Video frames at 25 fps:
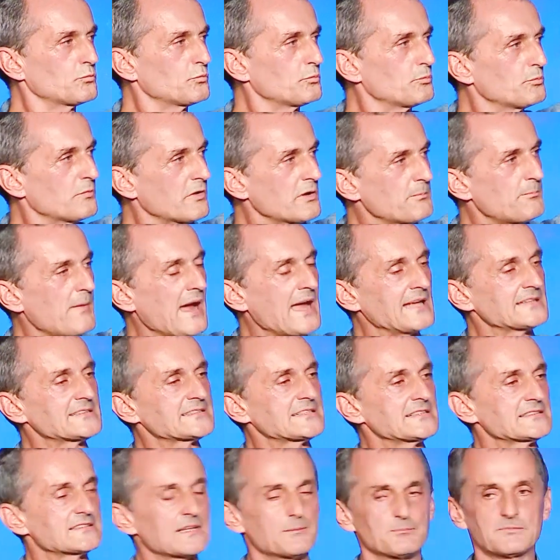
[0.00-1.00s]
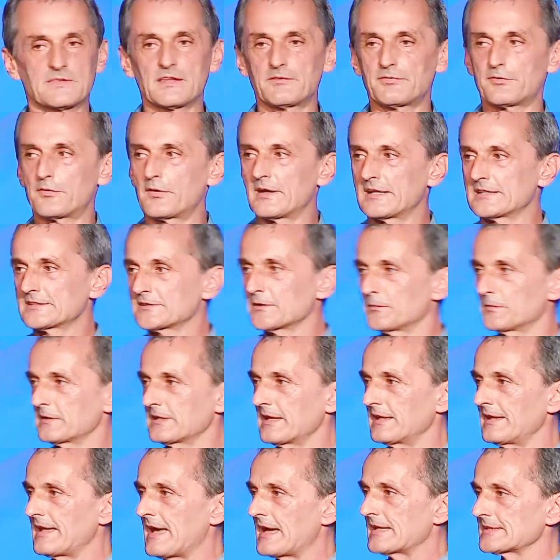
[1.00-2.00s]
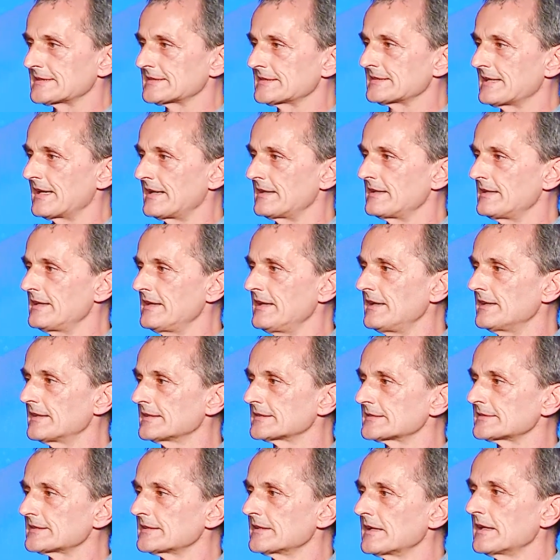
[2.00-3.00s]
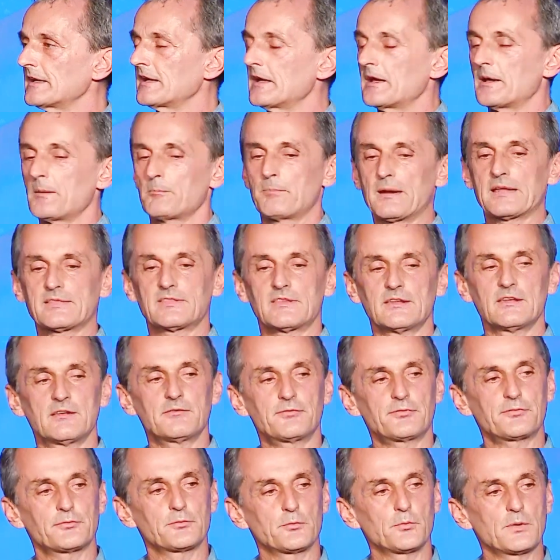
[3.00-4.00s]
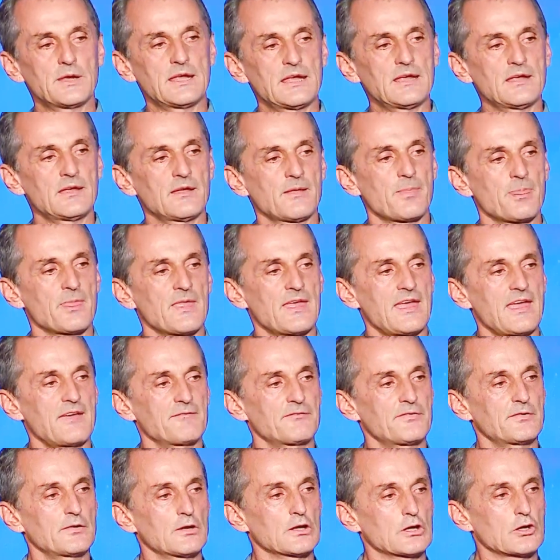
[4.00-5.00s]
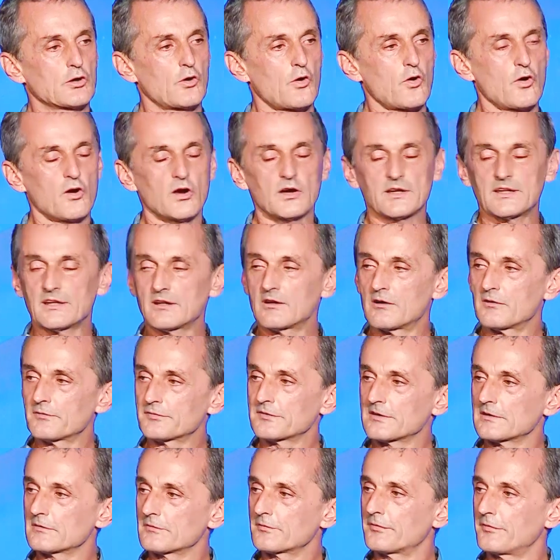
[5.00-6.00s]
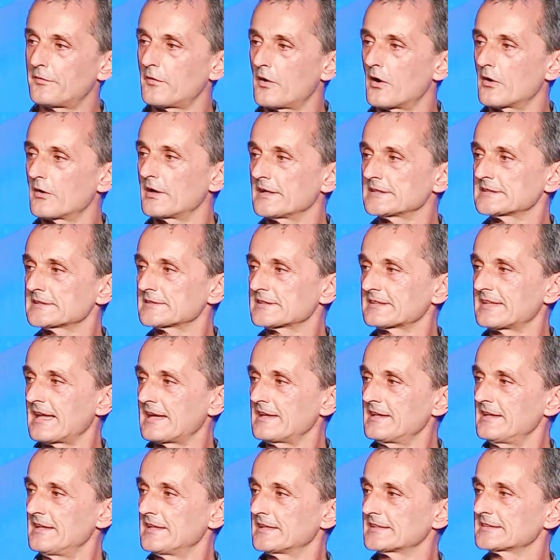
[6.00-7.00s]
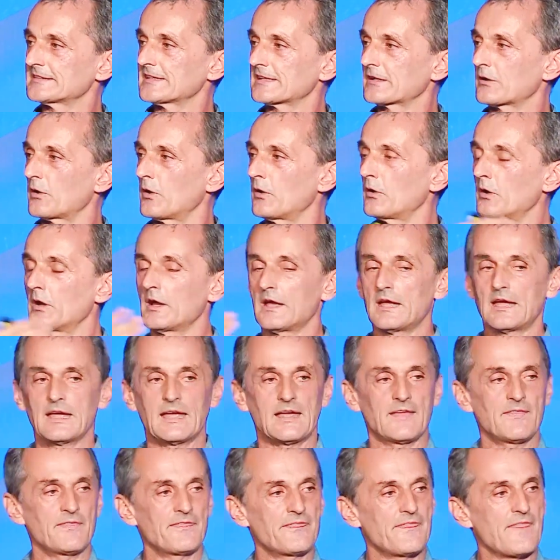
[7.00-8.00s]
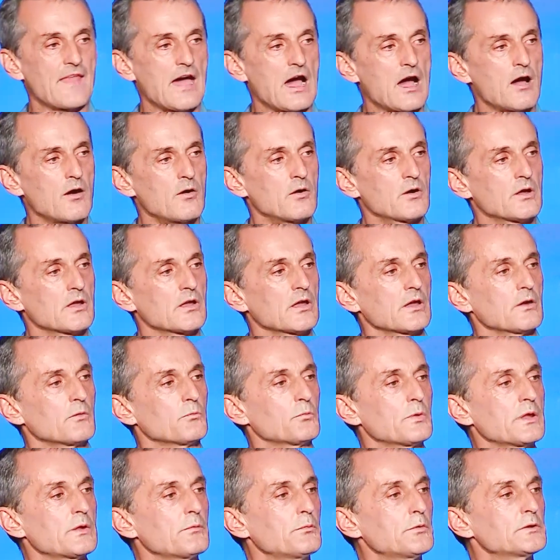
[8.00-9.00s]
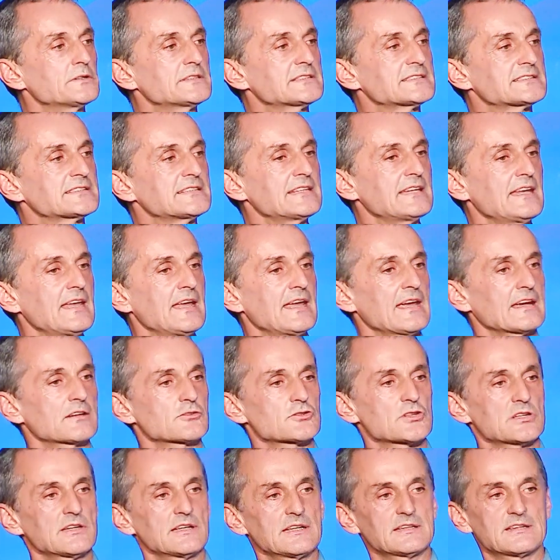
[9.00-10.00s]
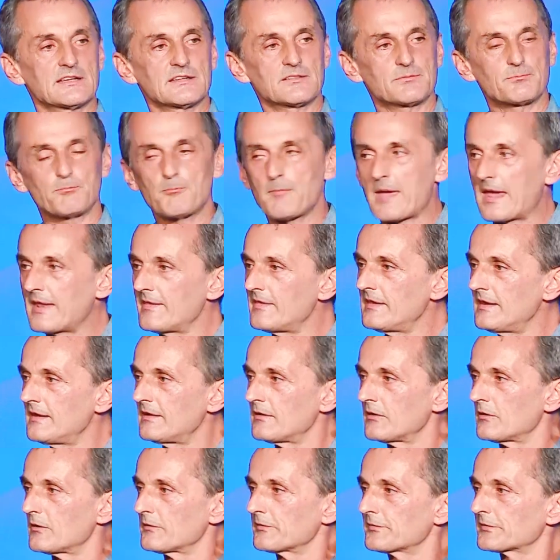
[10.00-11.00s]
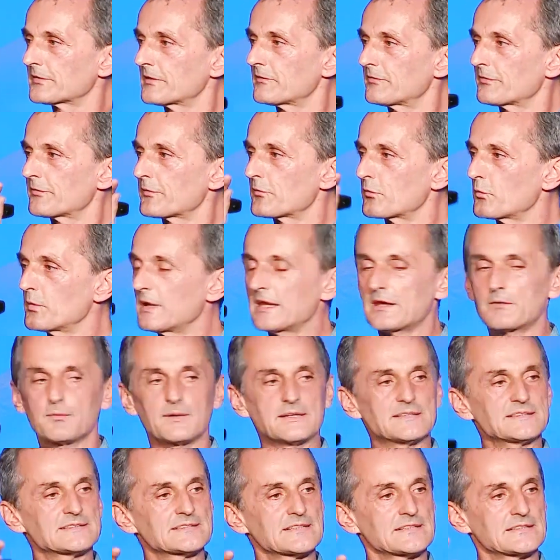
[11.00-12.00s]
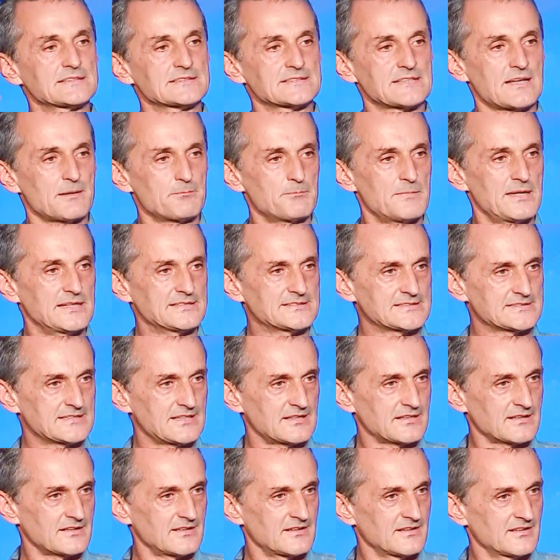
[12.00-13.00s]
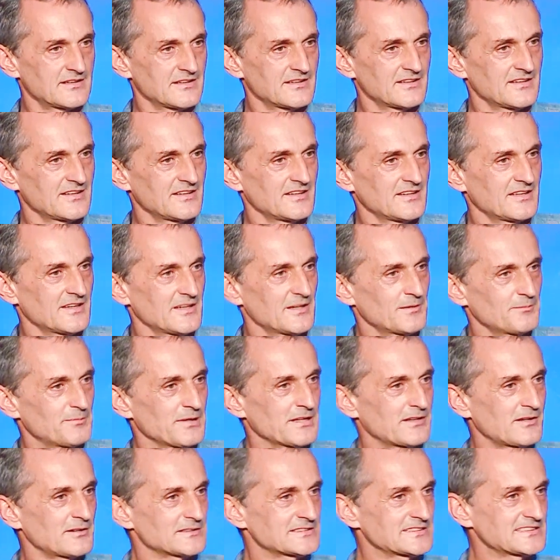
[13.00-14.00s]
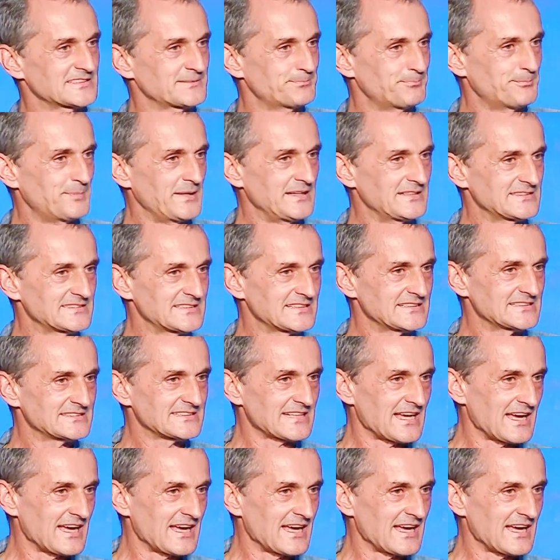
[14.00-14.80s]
we might see some difference over the last 10 years. But if we have a recording of that forest 10 years ago and now, we would see actually that many of the frequencies are missing because species